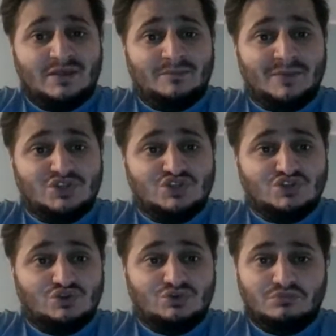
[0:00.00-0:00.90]

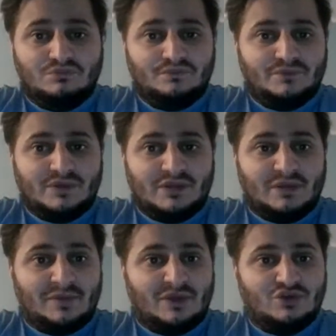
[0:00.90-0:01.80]
Michigan, in
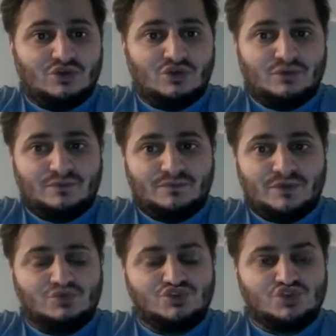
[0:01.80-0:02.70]
America,
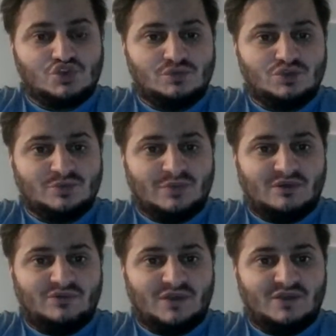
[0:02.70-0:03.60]
it wasn't so much
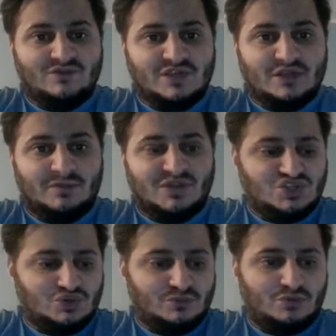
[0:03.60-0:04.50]
about 5G, the
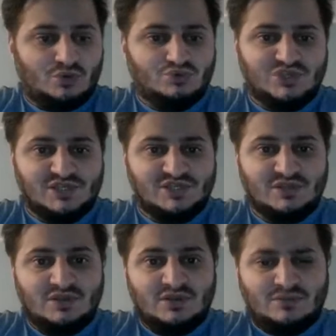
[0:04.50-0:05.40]
Michigan protest,
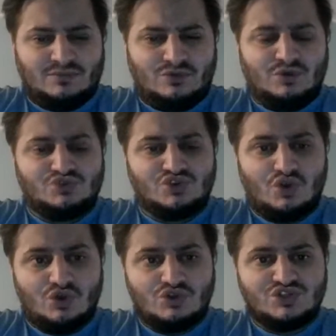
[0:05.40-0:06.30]
but it was
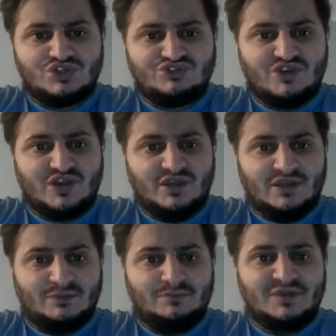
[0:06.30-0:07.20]

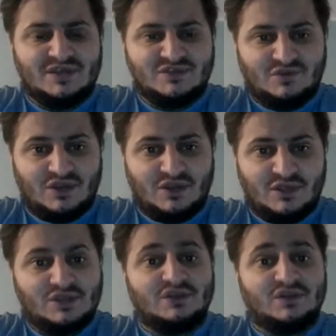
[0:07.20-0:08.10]
orchestrated peacefully,
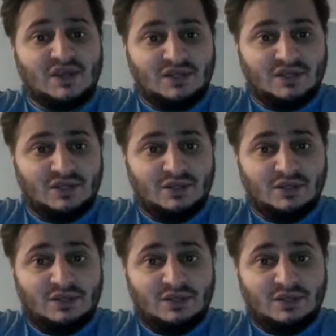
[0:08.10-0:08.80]
correctly,